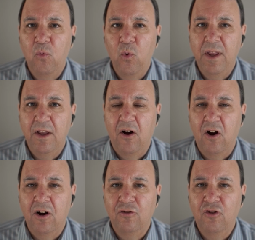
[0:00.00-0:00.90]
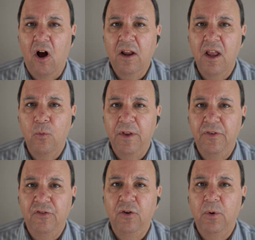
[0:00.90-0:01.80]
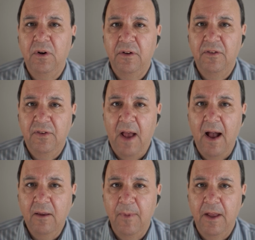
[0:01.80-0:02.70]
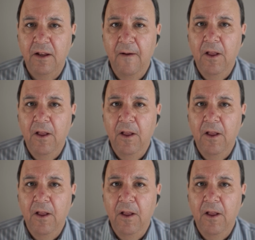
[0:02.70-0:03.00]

we are talking with Stuart Sackman,